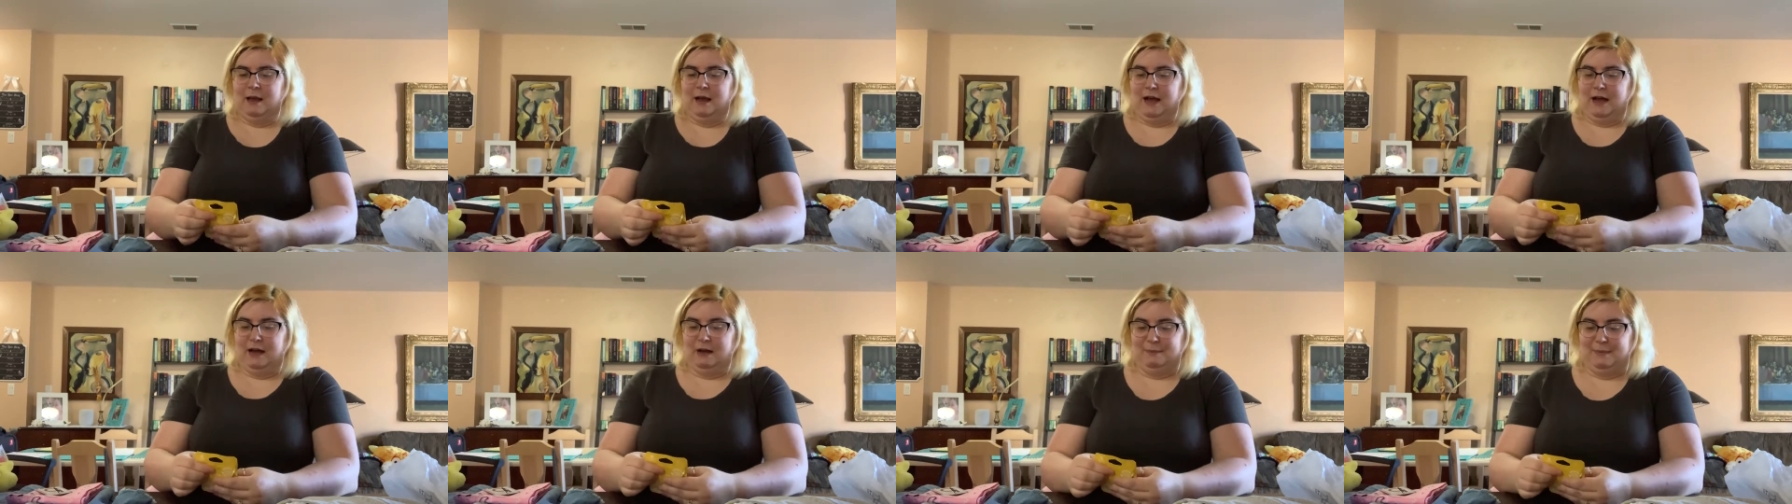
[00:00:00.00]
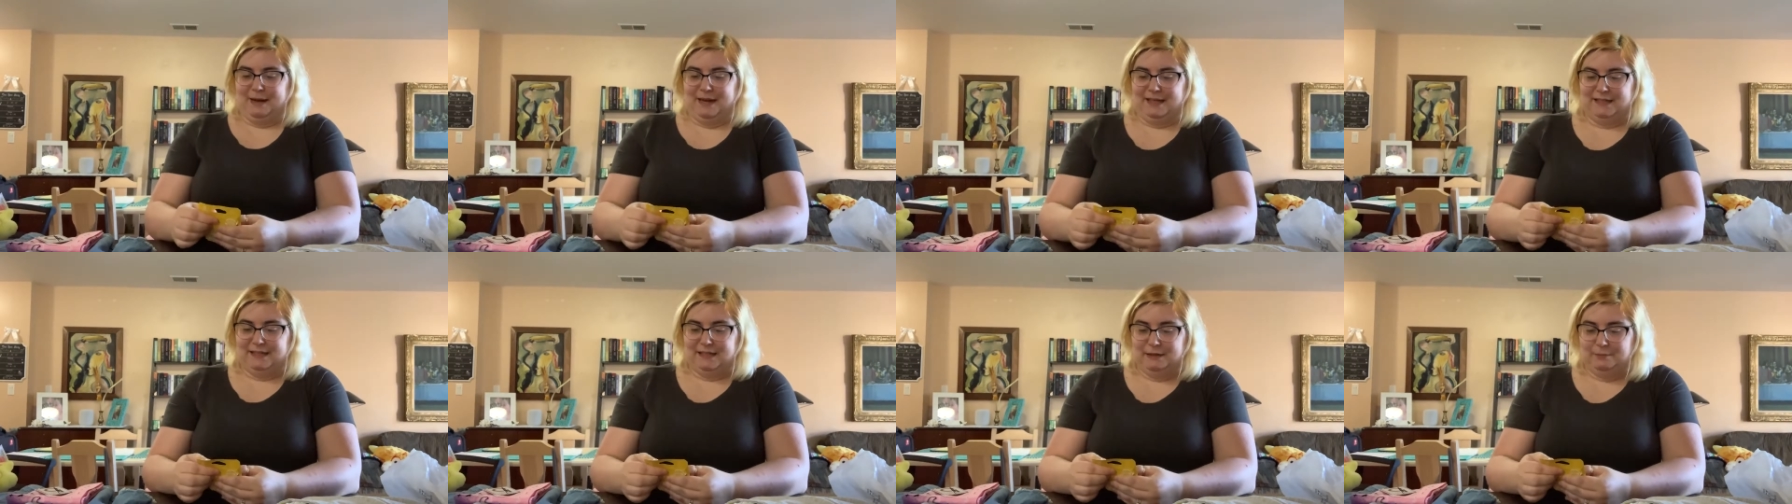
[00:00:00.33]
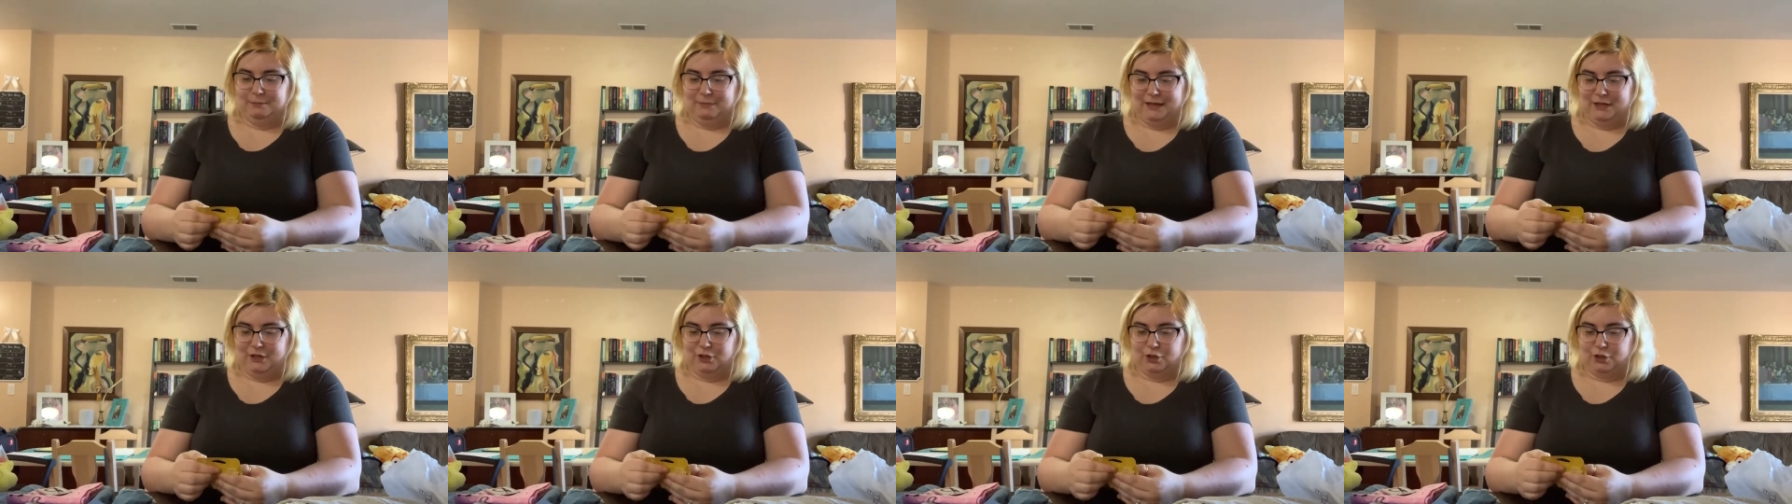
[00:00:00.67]
Um, I
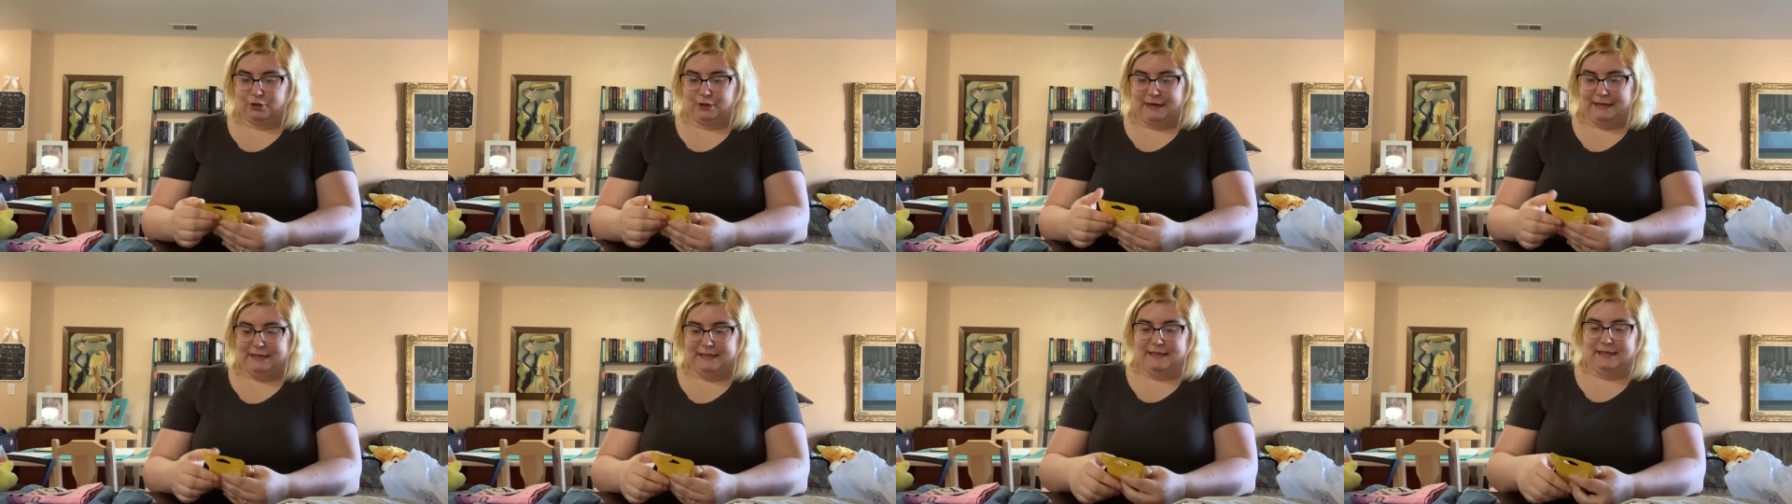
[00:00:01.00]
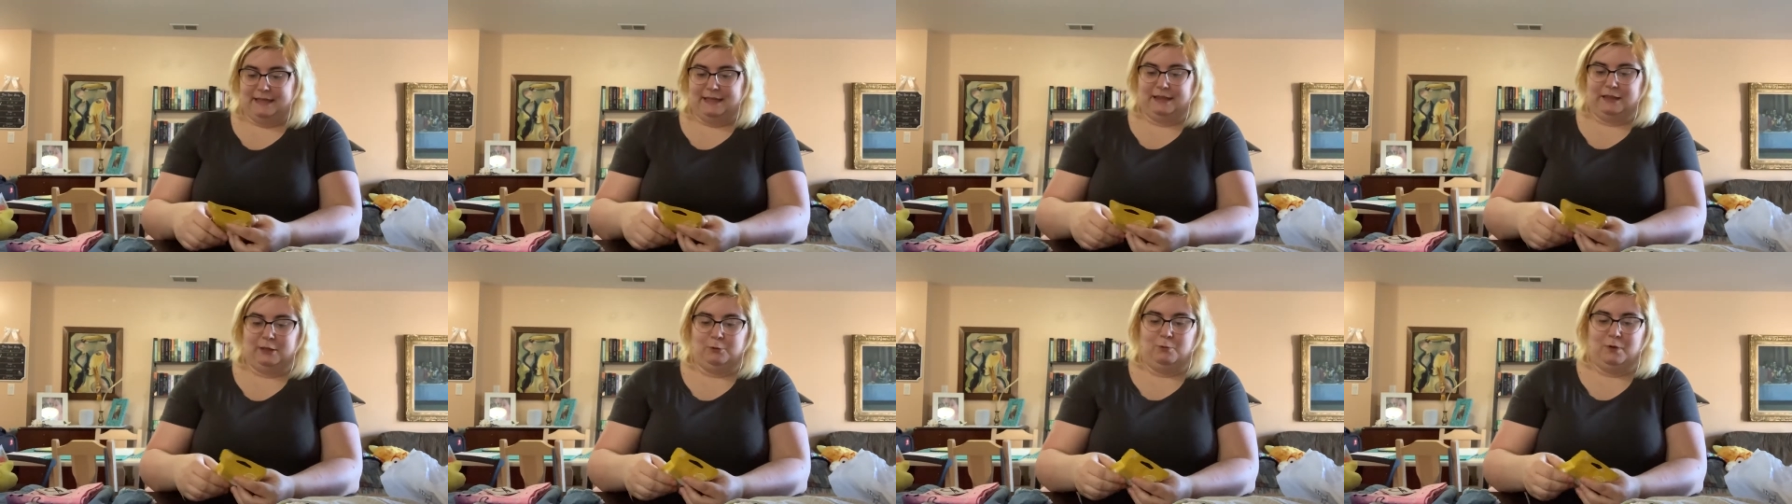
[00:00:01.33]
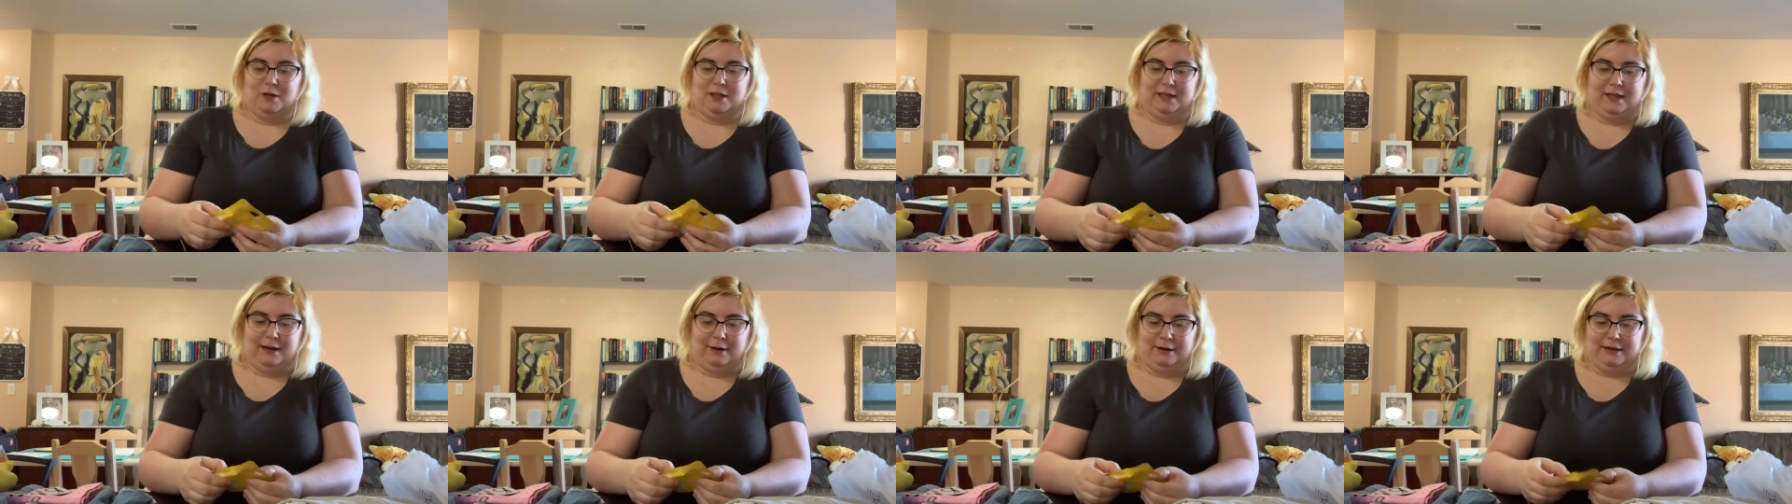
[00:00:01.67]
did make sure I did get the
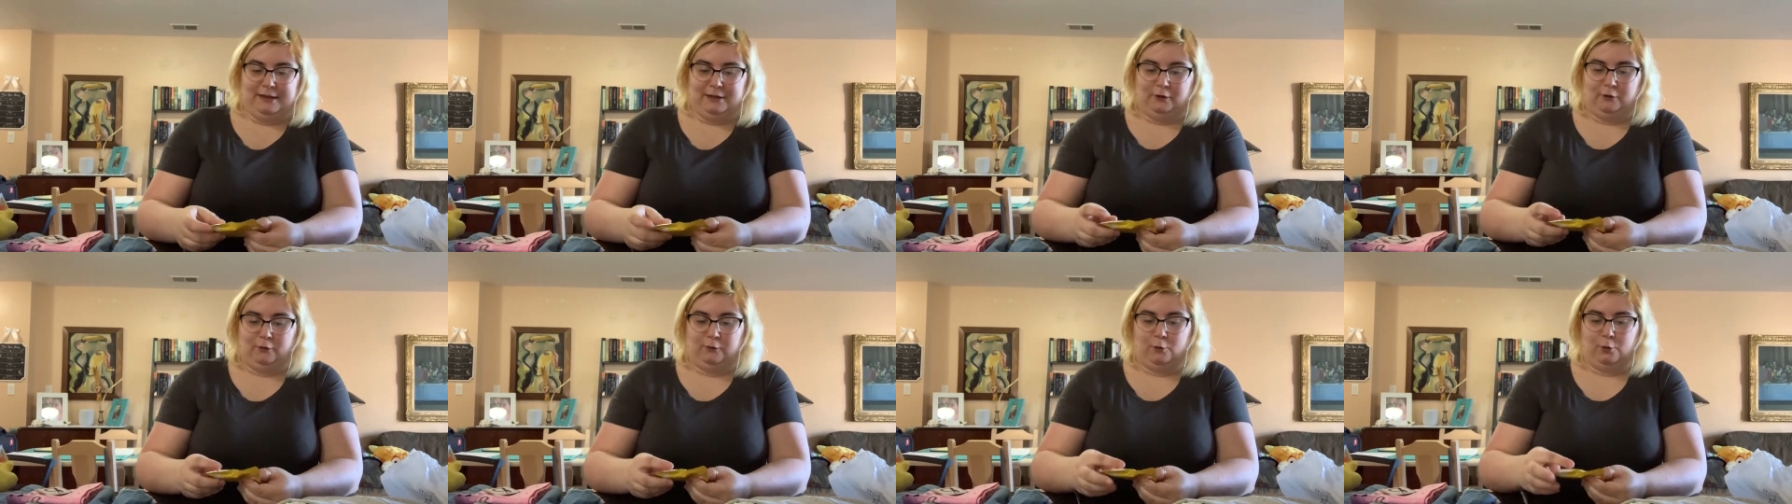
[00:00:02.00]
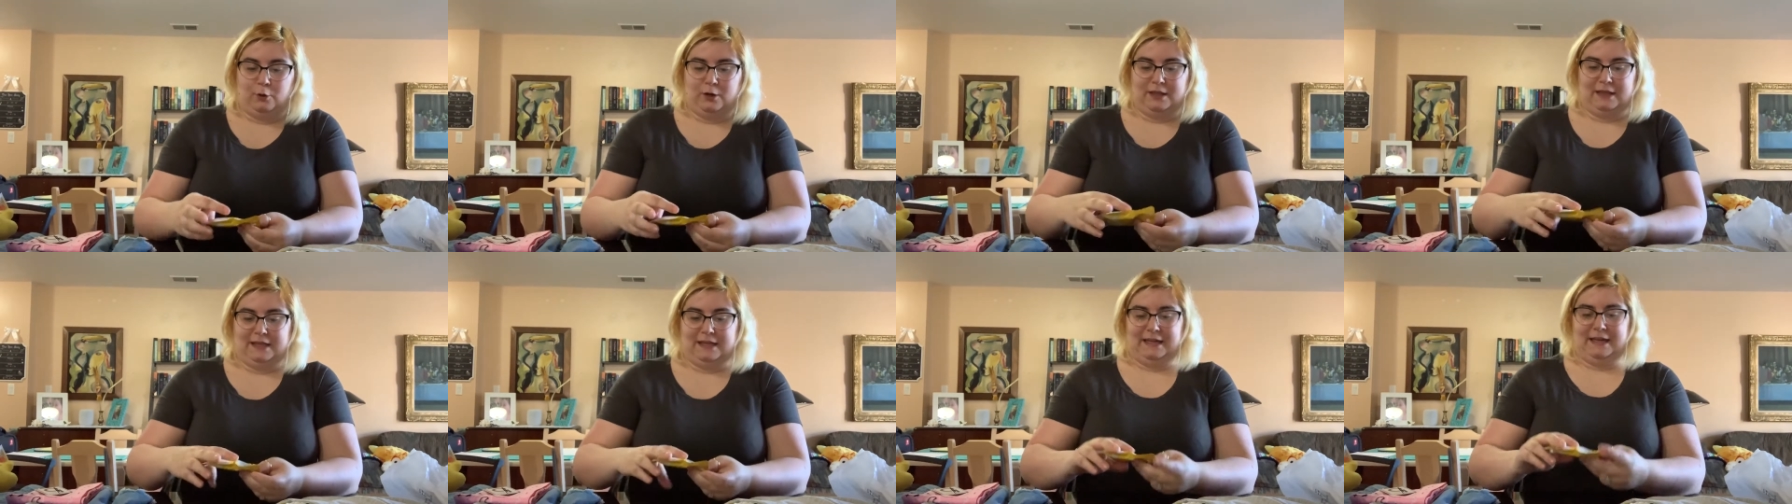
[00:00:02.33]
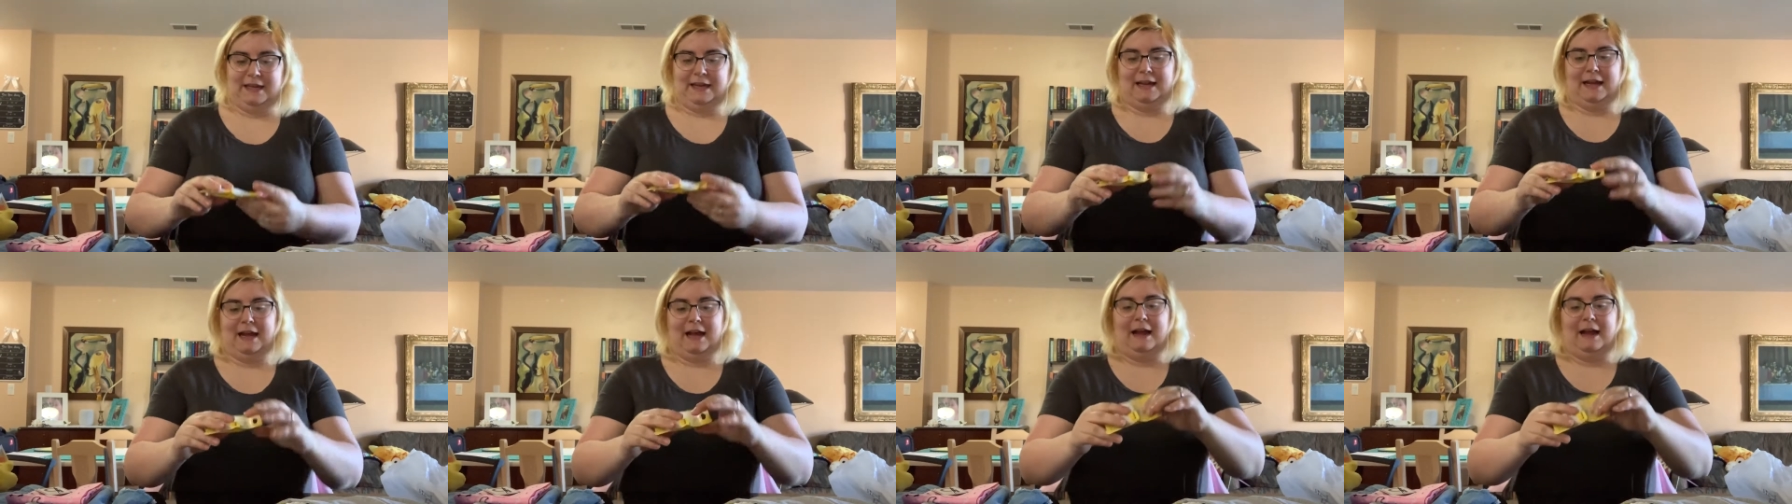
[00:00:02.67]
one that is for the